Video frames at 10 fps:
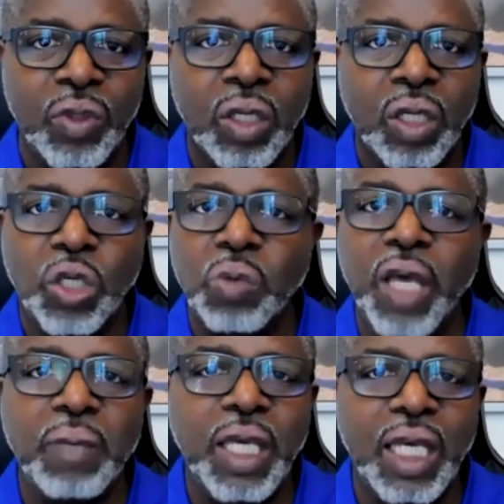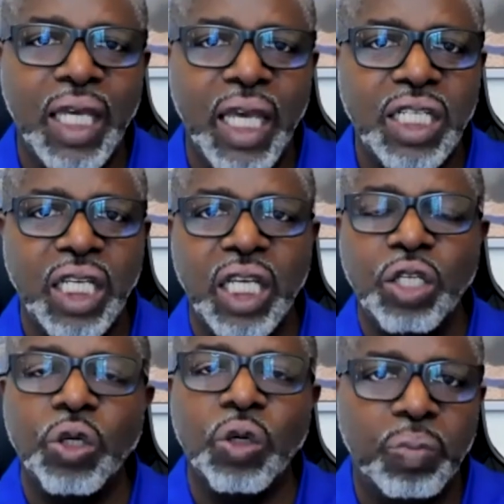you may be engaging in
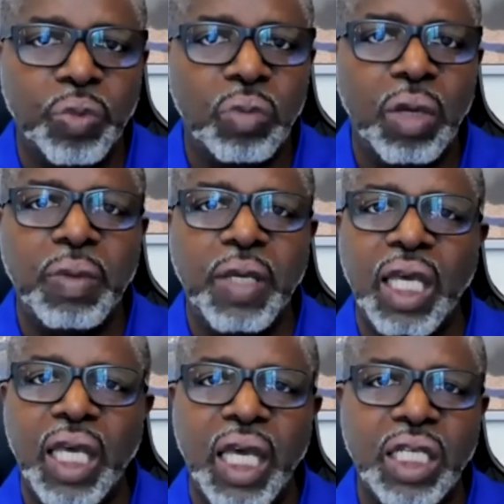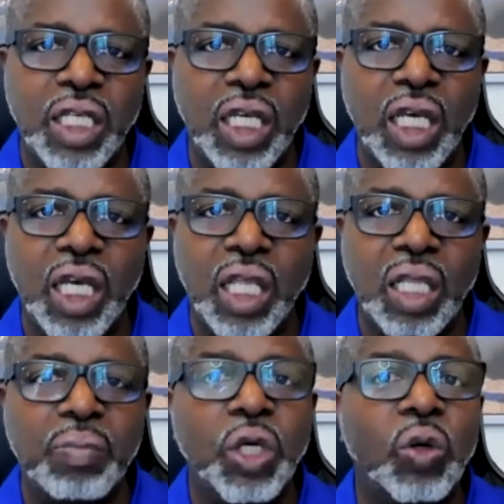Europe, you may be engaging in the
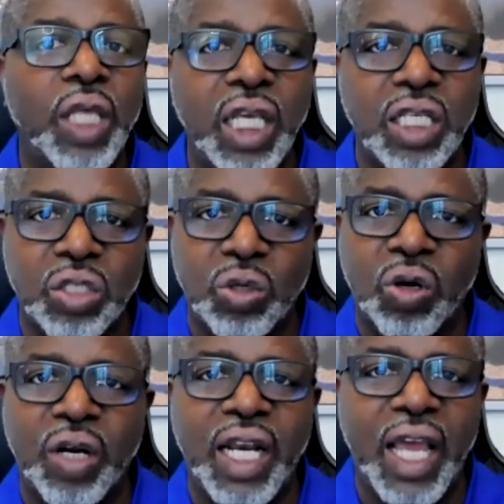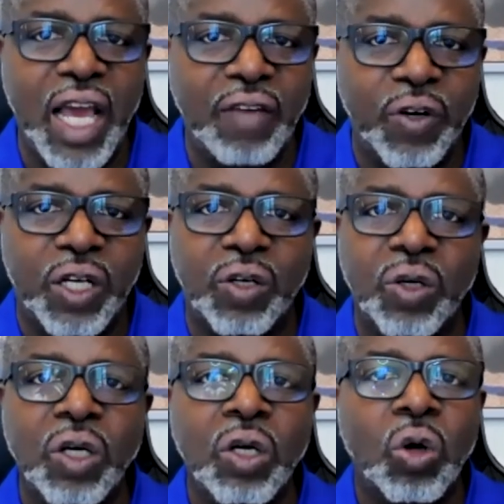Middle East or in Africa
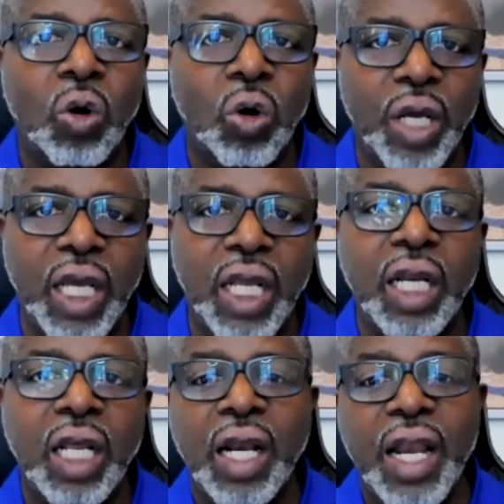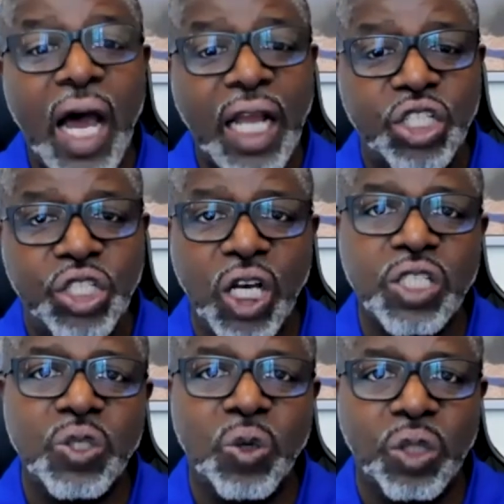or in not just
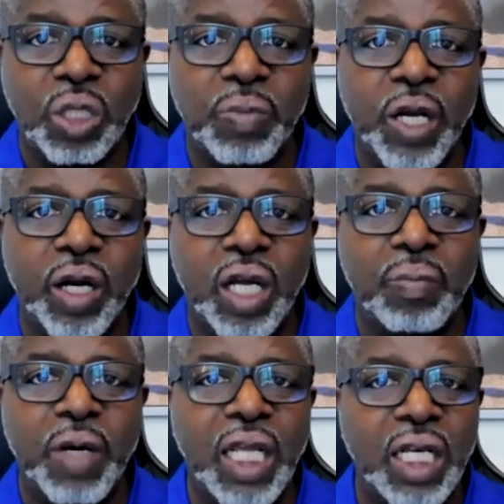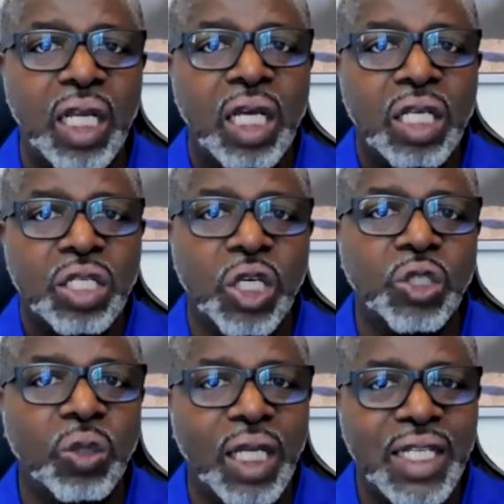North America, but in
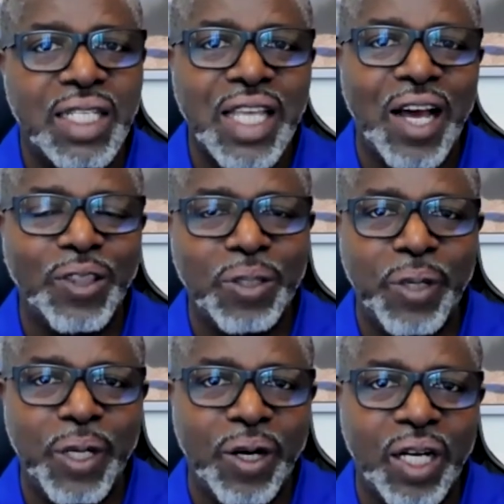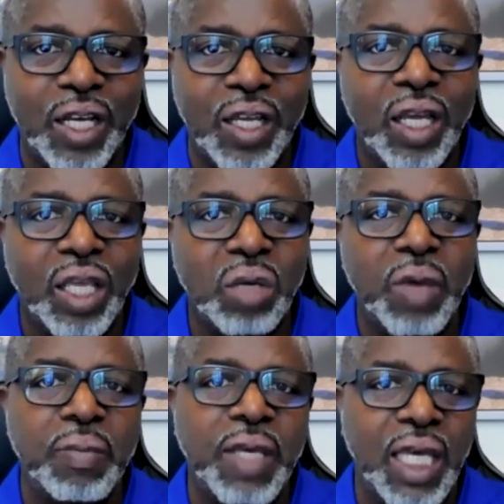Central and South America. You may
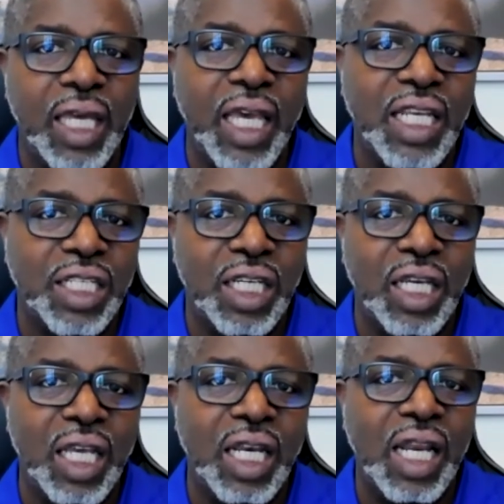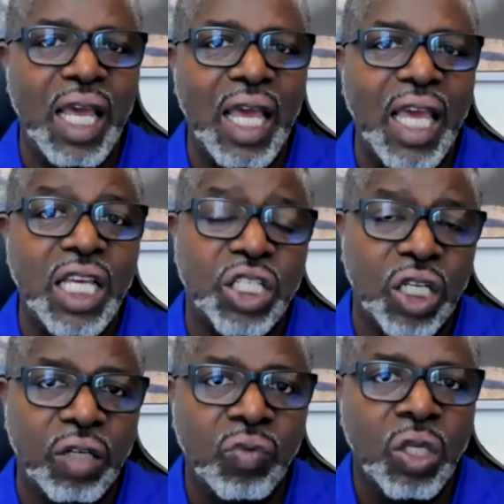be engaging in Asia.
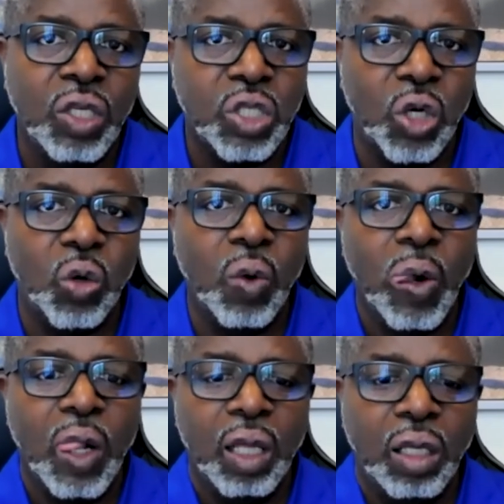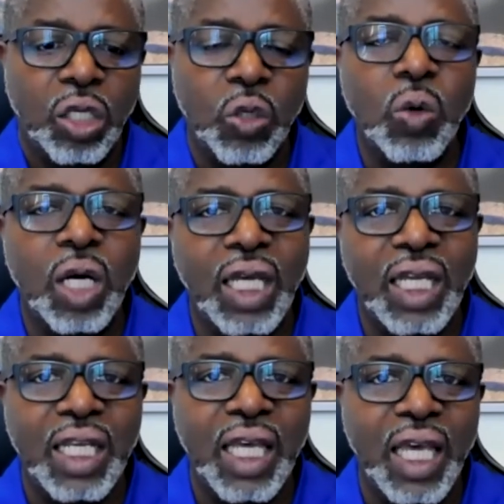So you want to
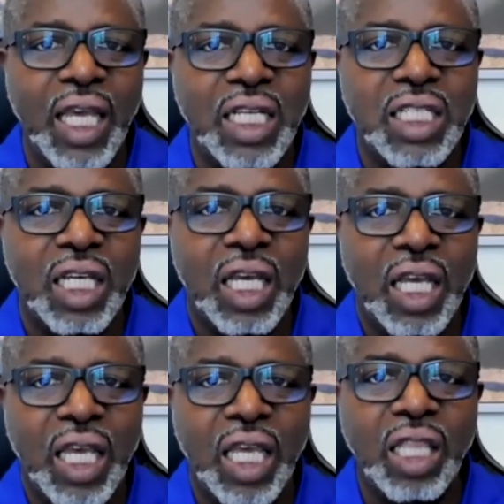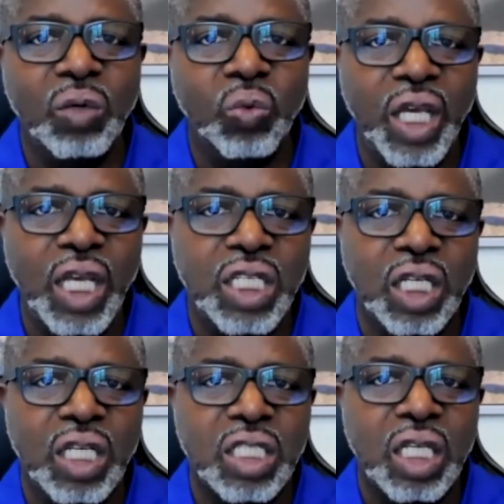engage in the
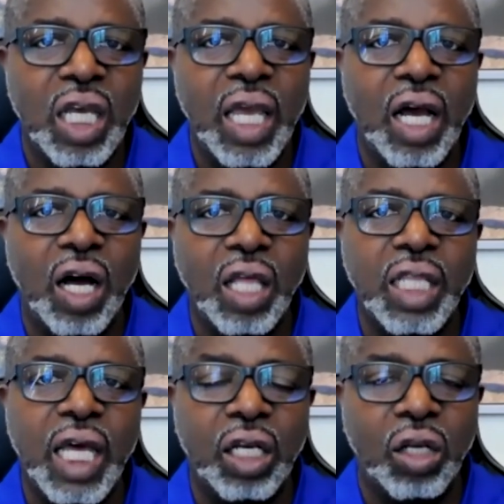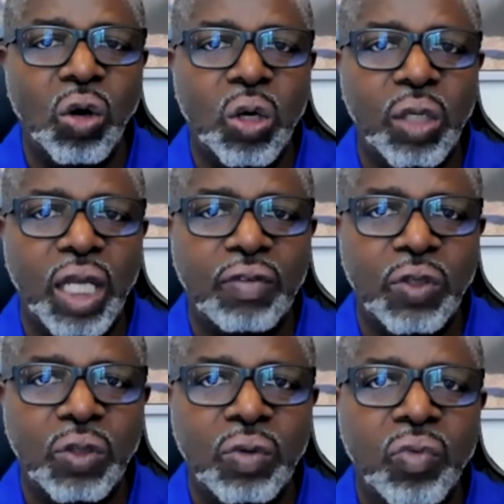regions on that local level,
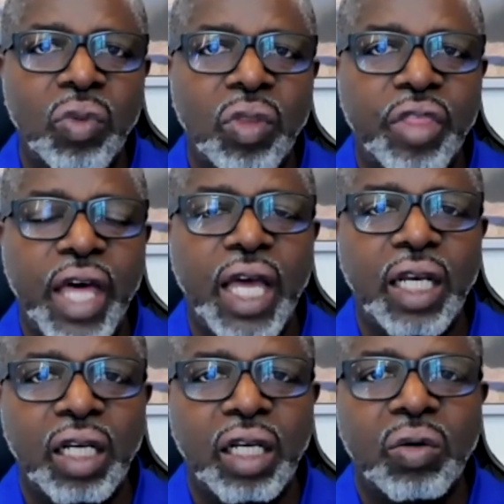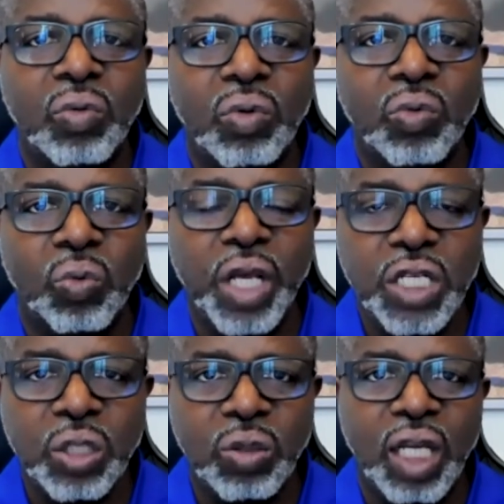that
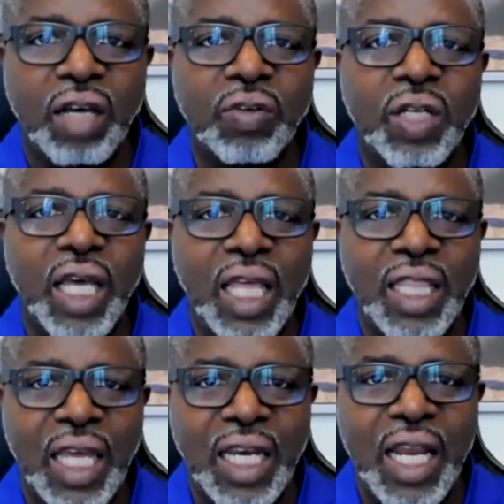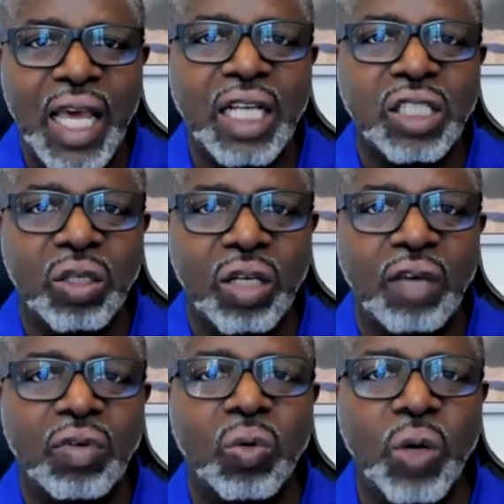regional level, and that national
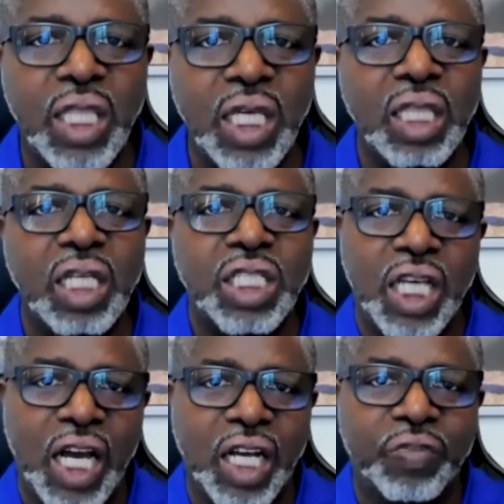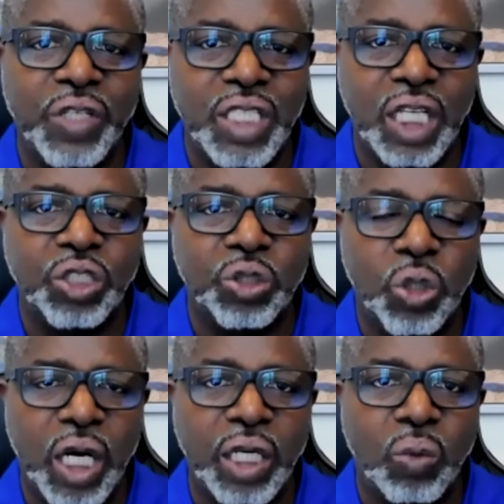level within the geographies that you're
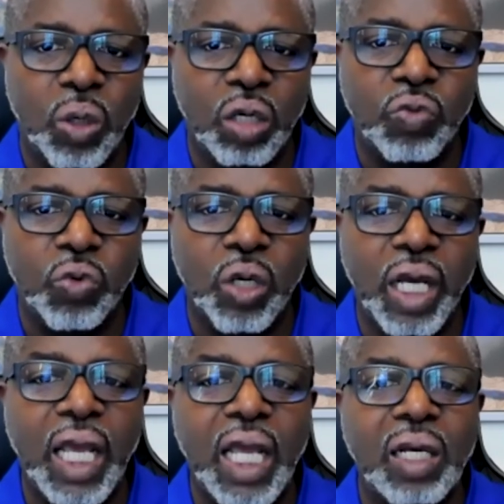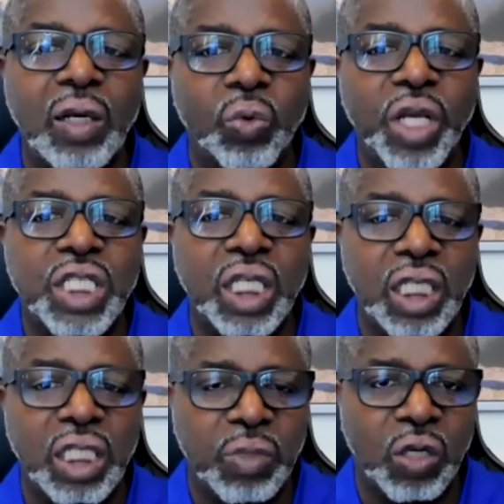trying to work for and reaching the
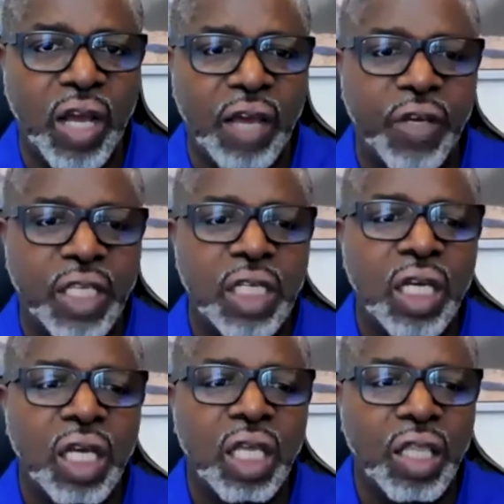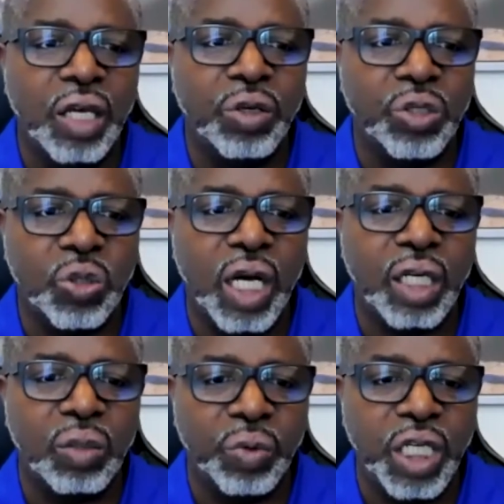demographics that you're trying to
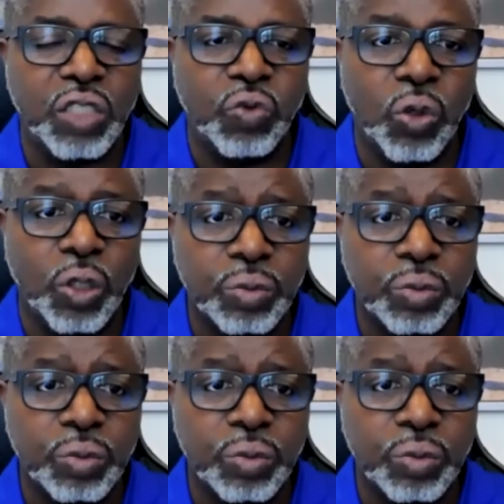reach for.